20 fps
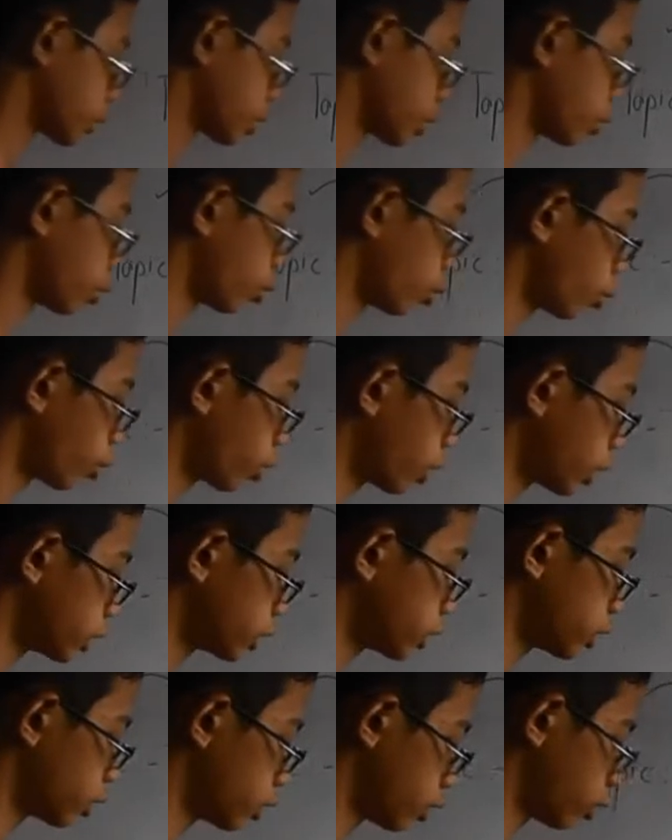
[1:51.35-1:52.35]
or
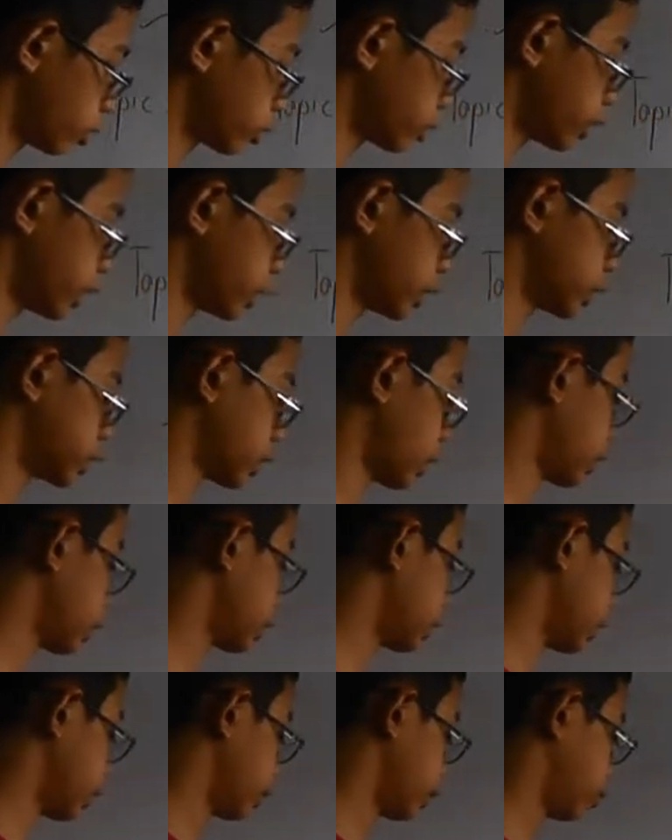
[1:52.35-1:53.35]
things other
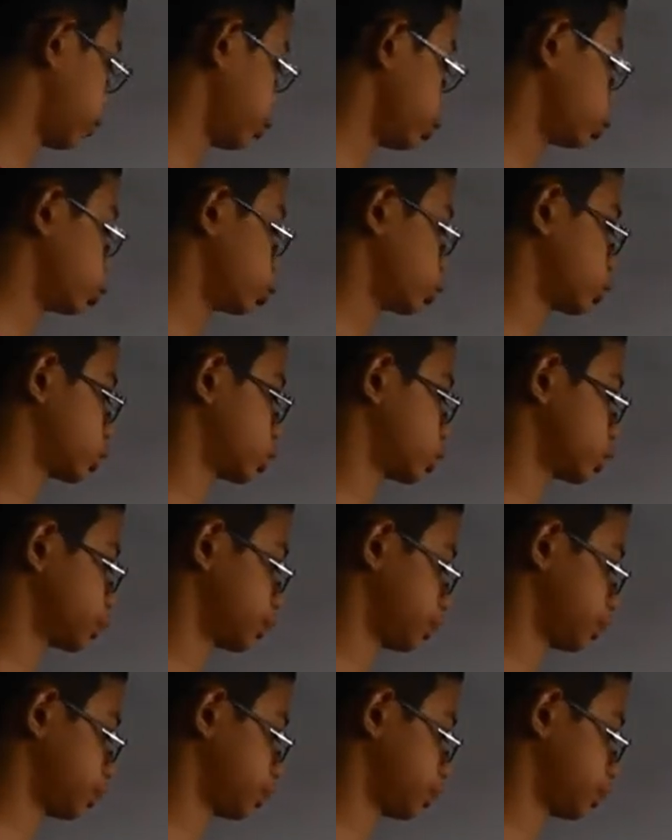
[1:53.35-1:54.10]
than fruits.